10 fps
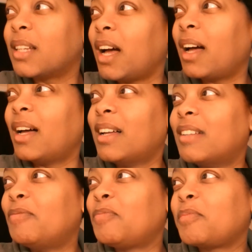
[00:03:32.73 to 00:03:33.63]
Huh?
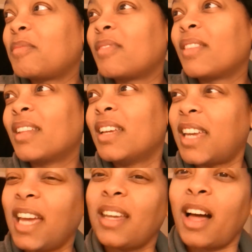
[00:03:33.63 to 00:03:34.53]

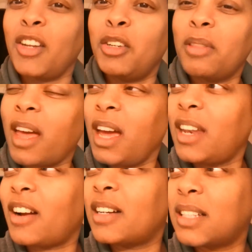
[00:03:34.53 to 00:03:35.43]
Can y'all do that?
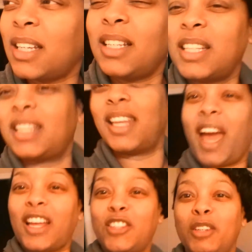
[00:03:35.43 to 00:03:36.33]
Or is it is it
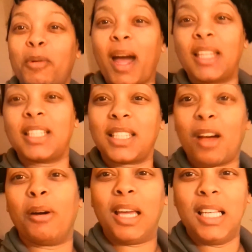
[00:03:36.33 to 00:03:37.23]
actually why is it
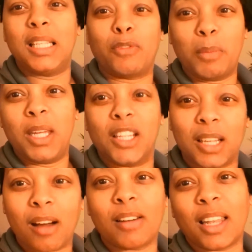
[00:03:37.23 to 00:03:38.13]
so easy for me to
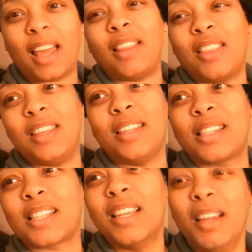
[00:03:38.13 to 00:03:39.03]
talk like
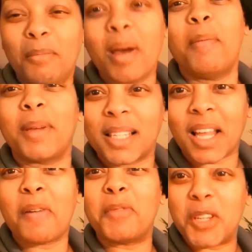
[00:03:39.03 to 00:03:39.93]
this? Maybe because
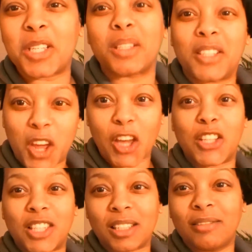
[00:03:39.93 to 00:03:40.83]
I'm just a
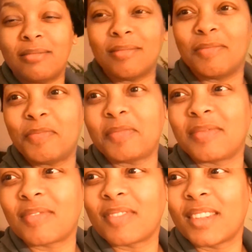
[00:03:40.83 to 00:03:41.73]
Texan.
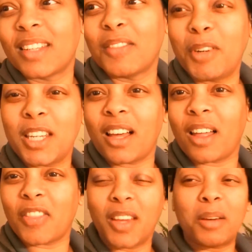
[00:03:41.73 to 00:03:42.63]
What do
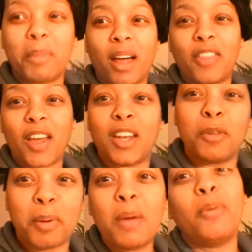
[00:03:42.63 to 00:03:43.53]
y'all think about that?
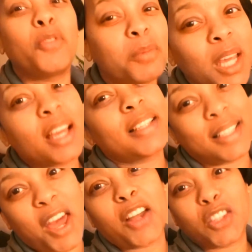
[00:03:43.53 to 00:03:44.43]
Do people from
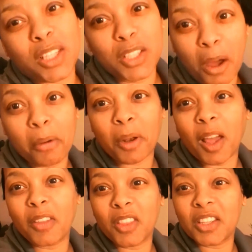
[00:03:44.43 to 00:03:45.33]
Texas actually talk
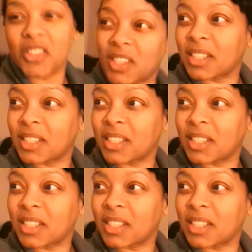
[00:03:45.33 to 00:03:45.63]
like this?